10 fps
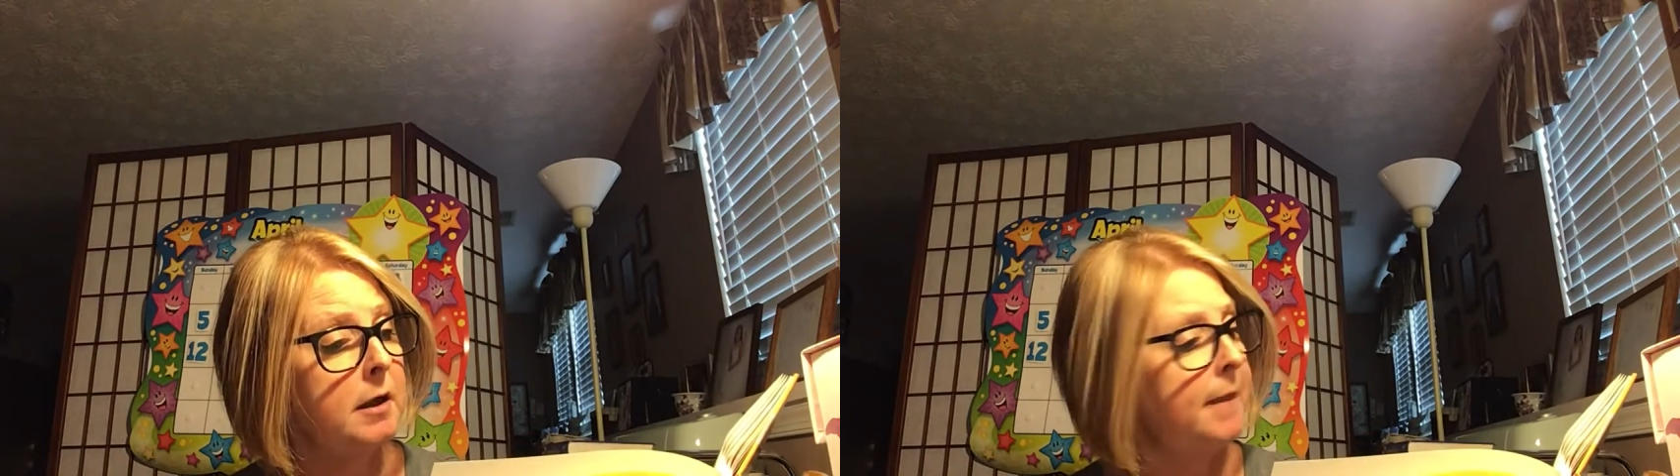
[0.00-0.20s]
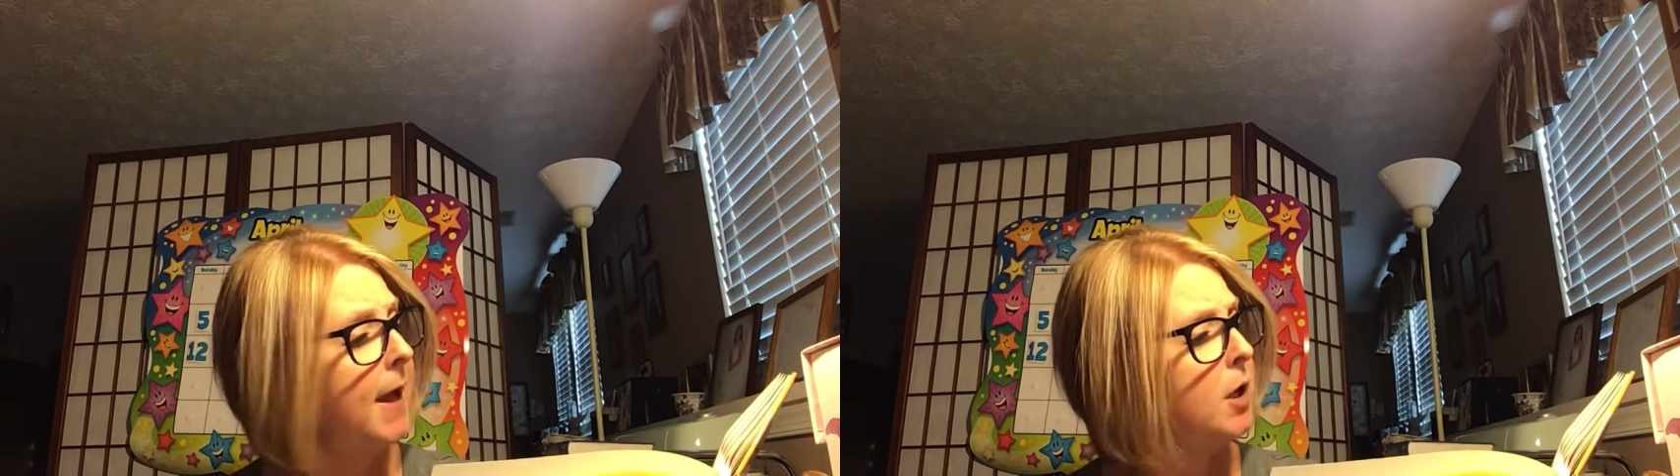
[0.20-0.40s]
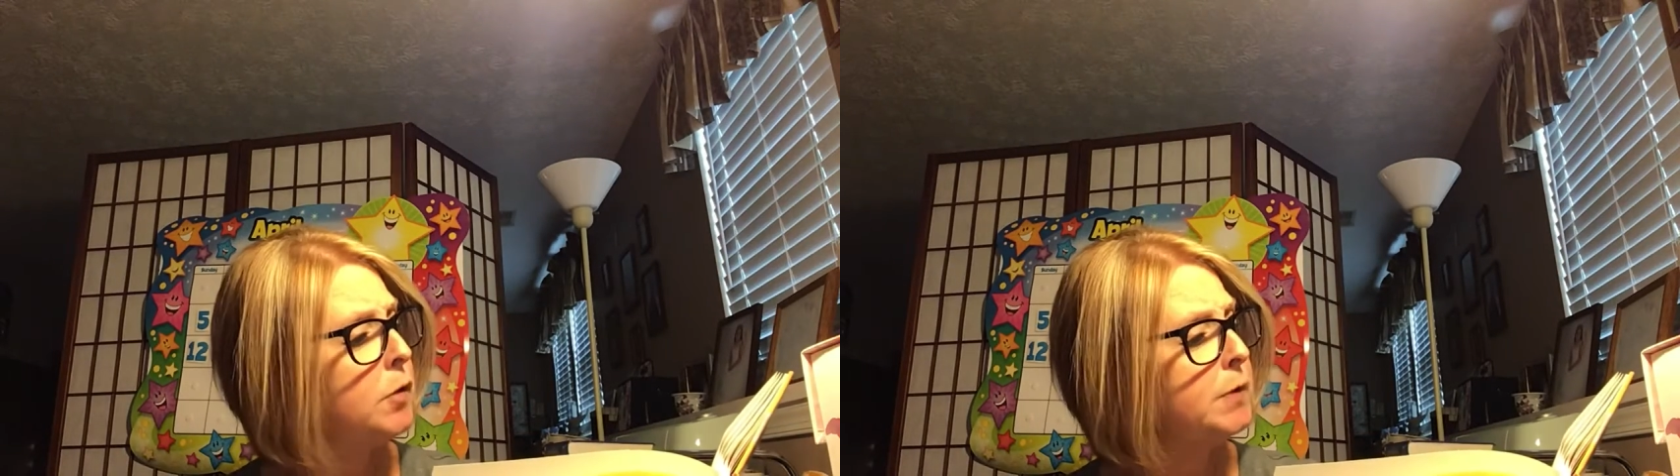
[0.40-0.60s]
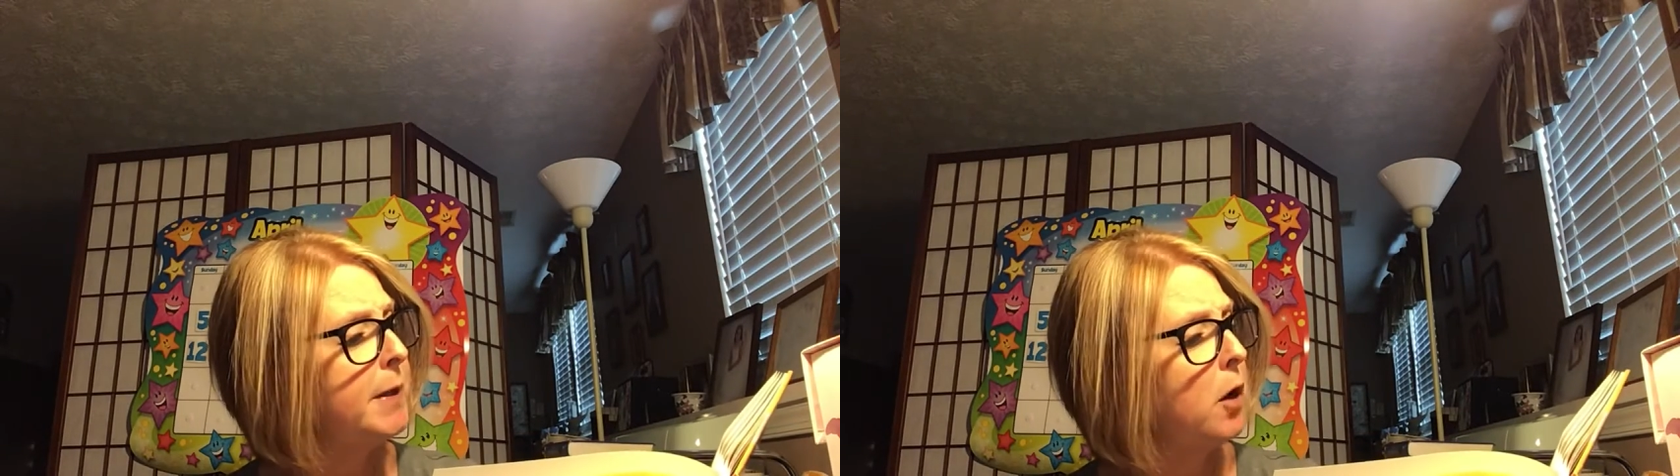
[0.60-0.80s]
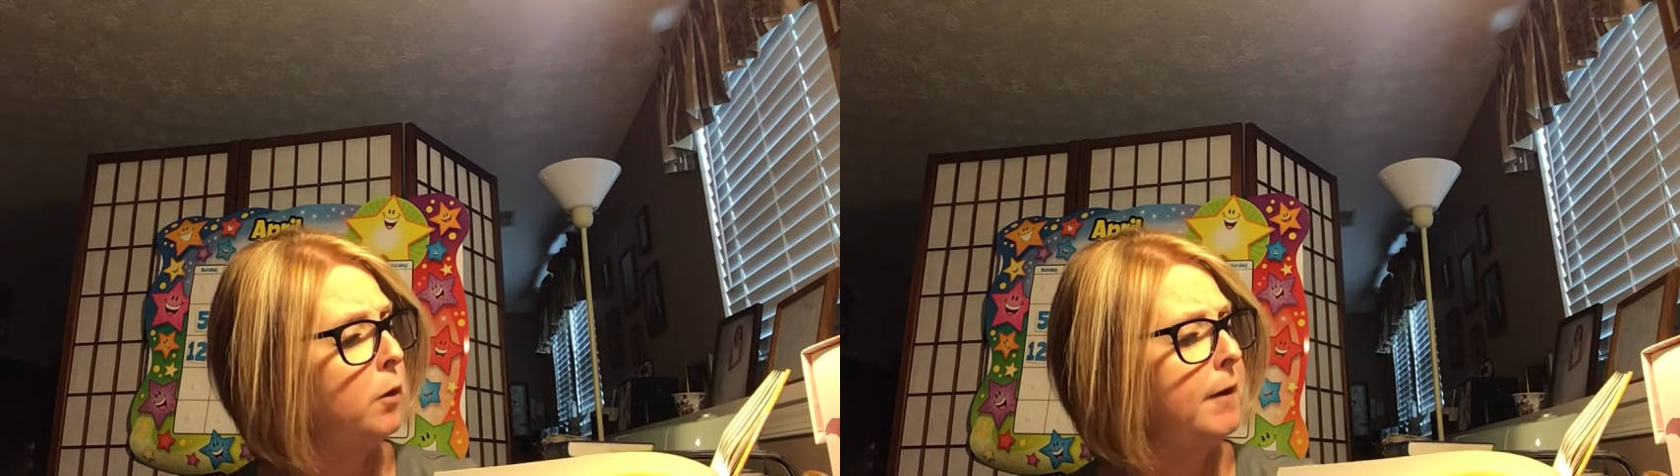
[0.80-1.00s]
They use
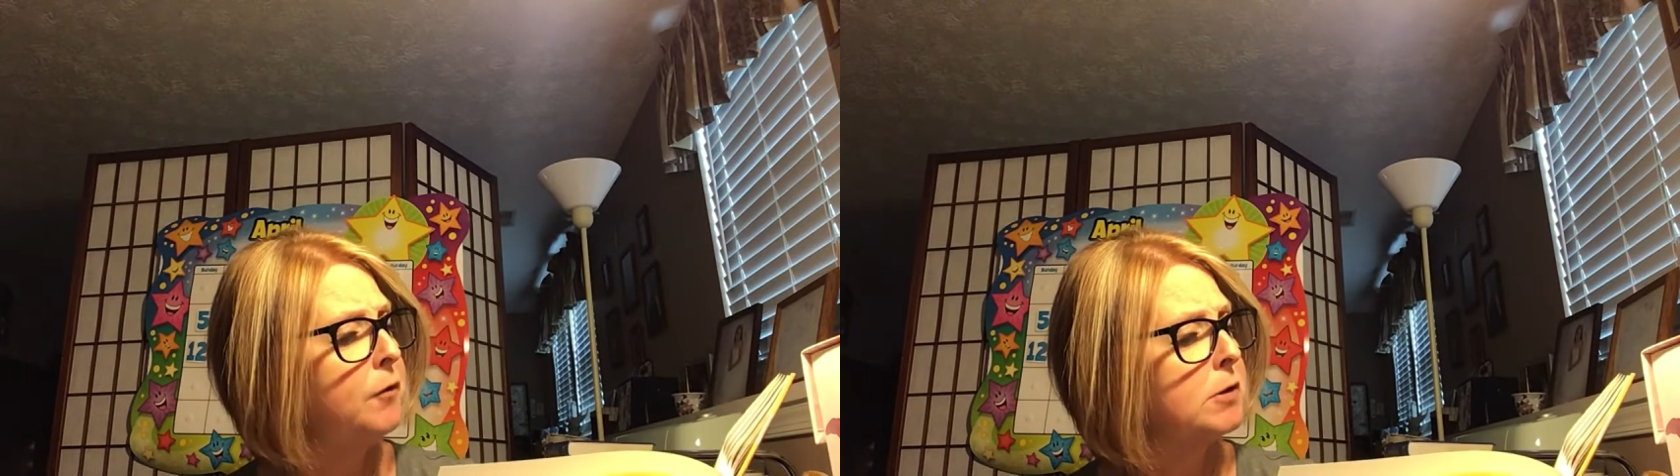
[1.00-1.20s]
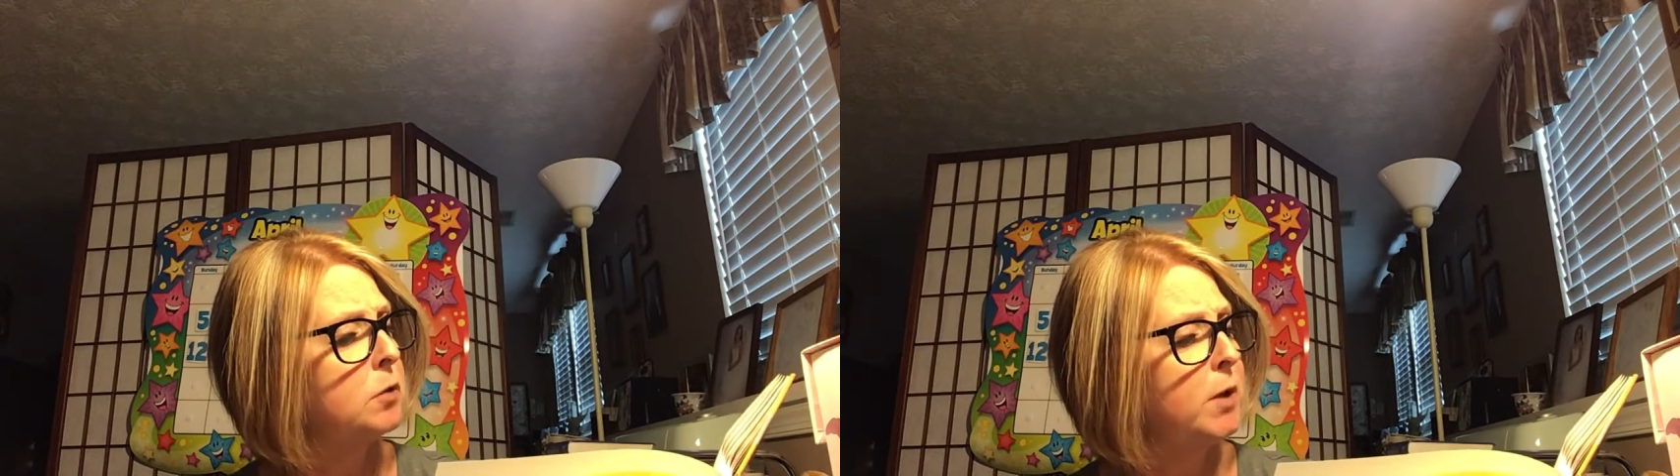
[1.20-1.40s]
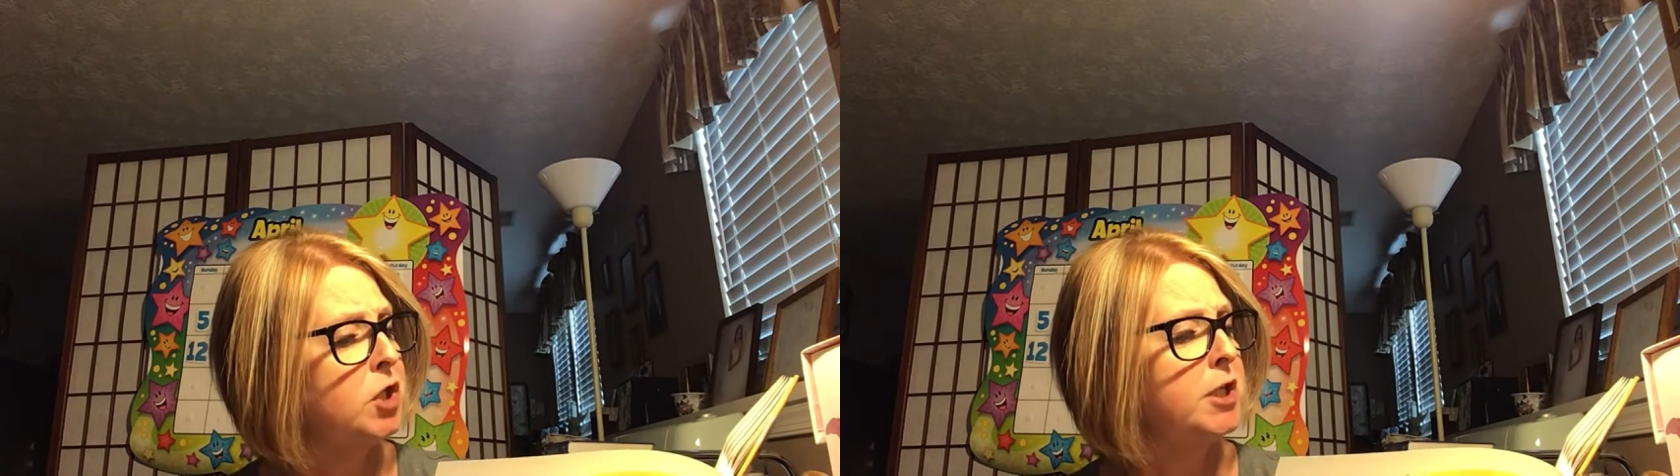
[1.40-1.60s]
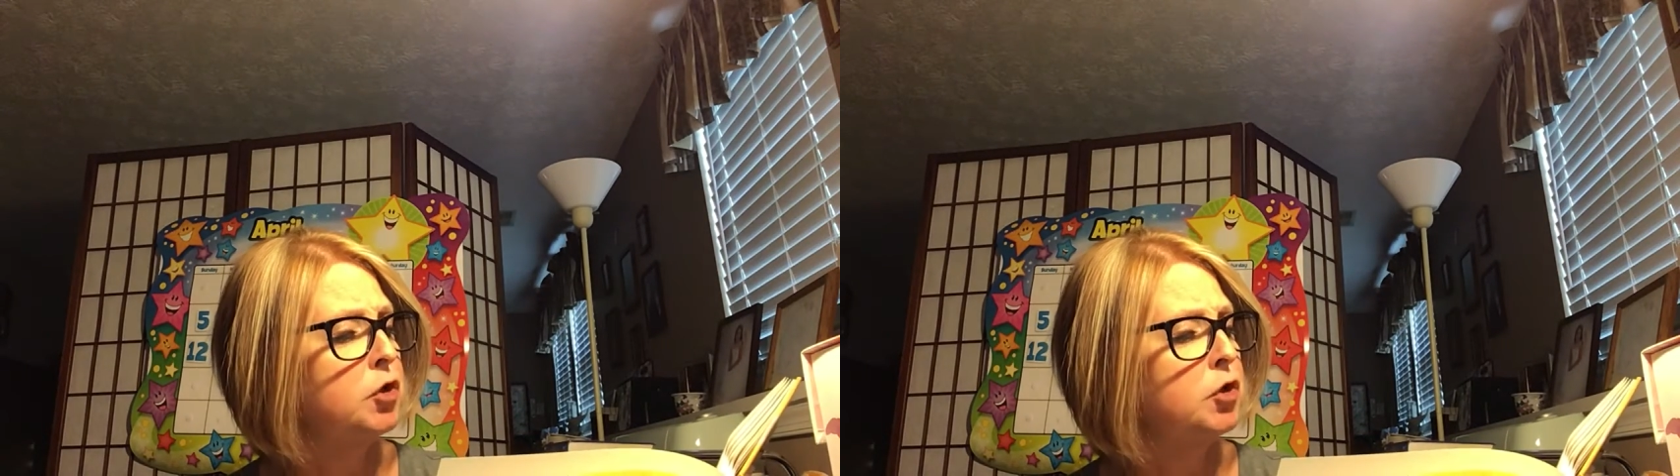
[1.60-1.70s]
me only for switching